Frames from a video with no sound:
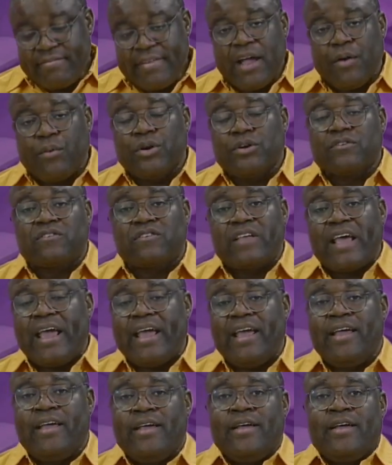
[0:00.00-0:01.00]
I want to
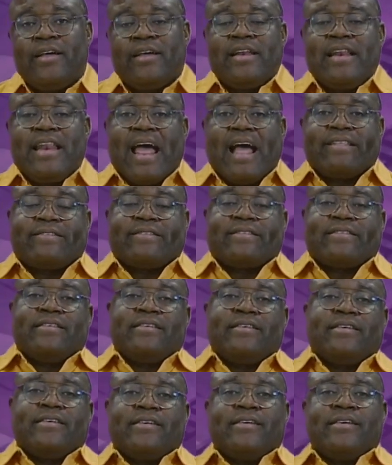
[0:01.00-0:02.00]
say that
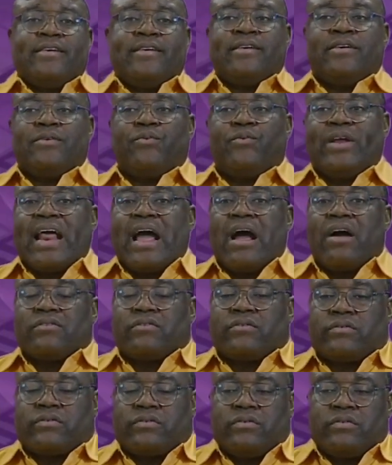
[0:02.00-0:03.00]

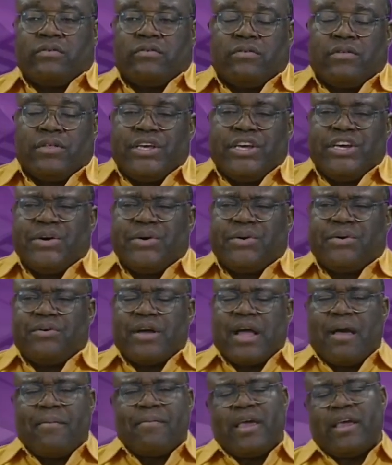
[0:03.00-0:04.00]
without
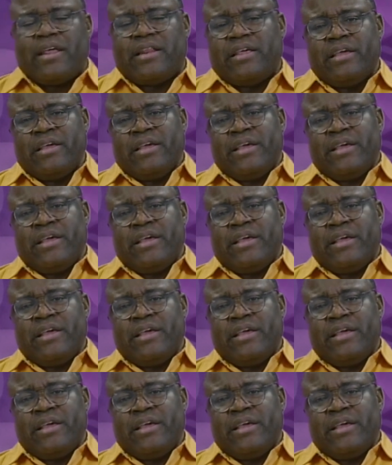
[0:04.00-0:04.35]
the